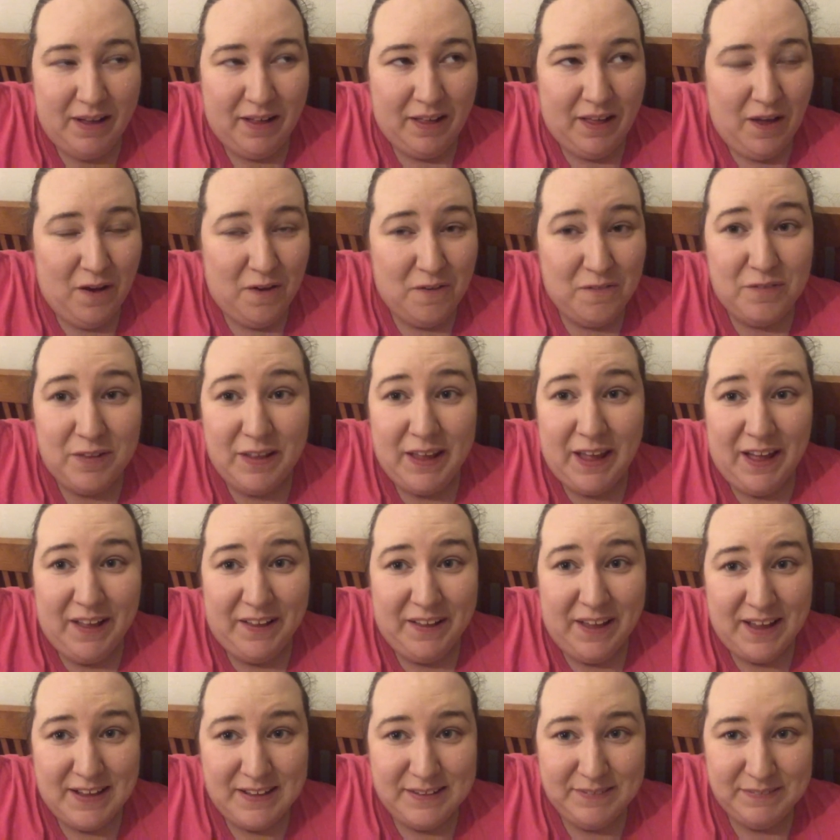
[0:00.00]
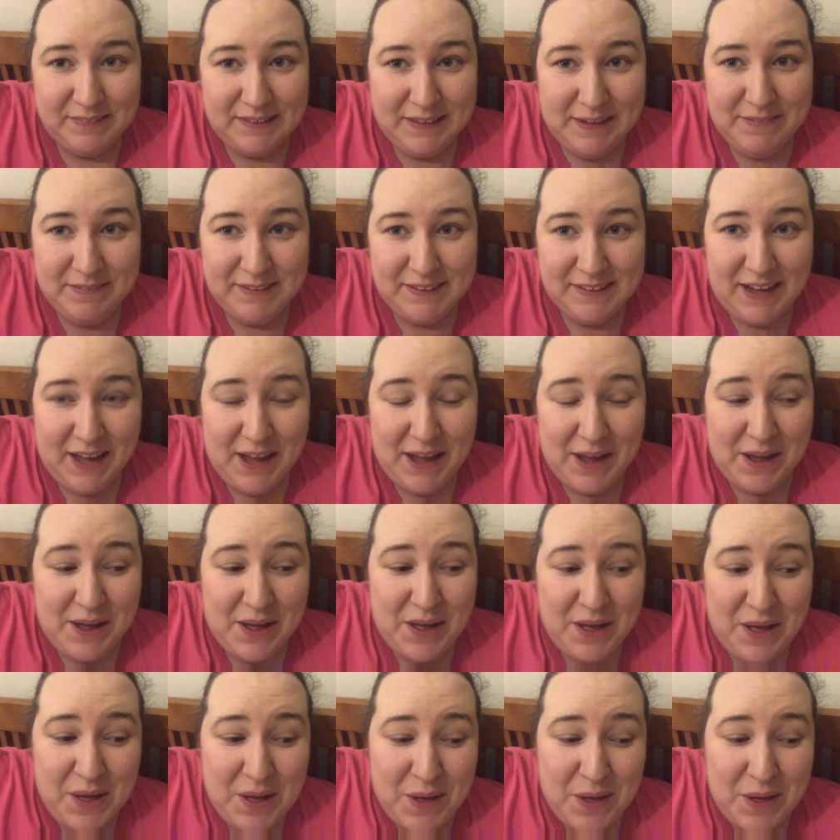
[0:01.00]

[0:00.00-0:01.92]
Well hopefully I'll get some sleep tonight.